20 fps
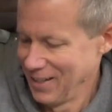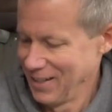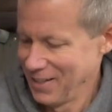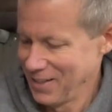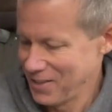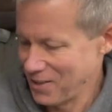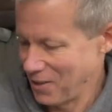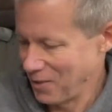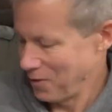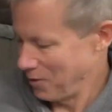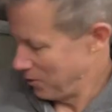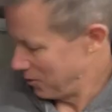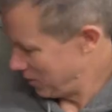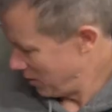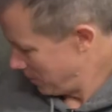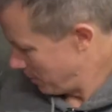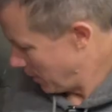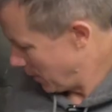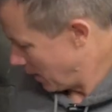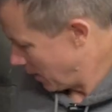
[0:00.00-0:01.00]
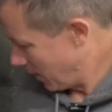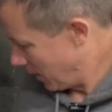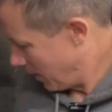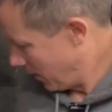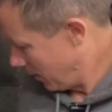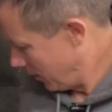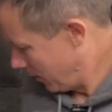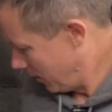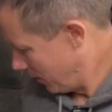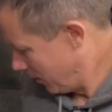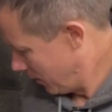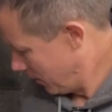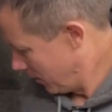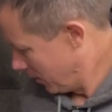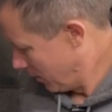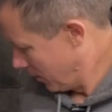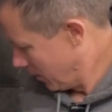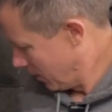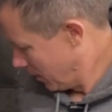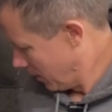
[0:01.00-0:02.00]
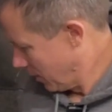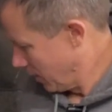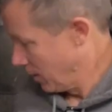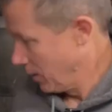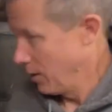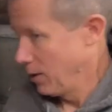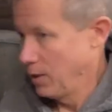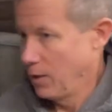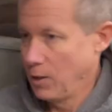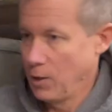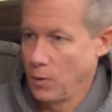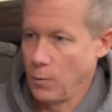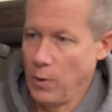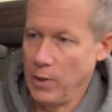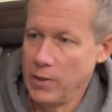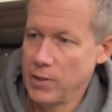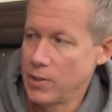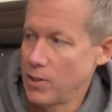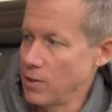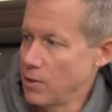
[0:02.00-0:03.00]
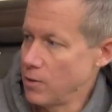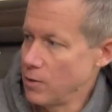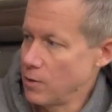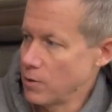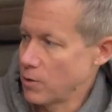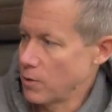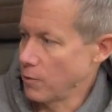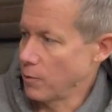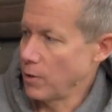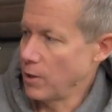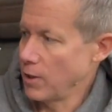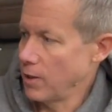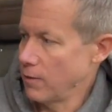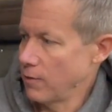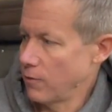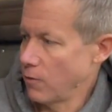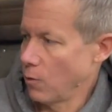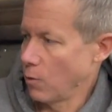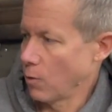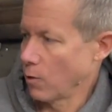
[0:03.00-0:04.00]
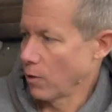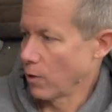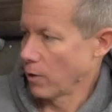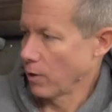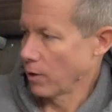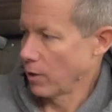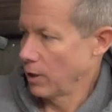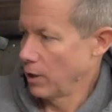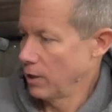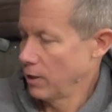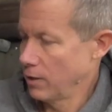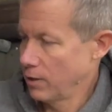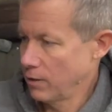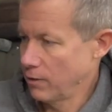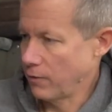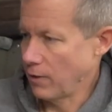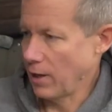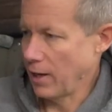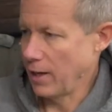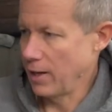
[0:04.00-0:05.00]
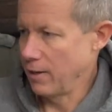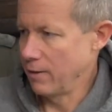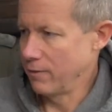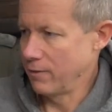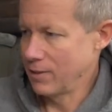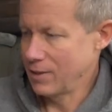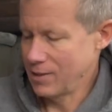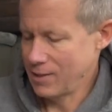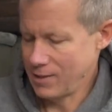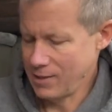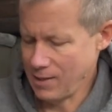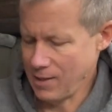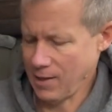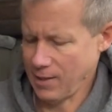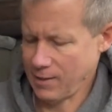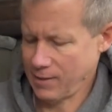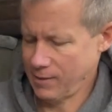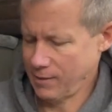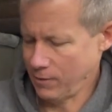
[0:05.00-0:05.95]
So there should be 1, 2, 3, 4, 5, 6.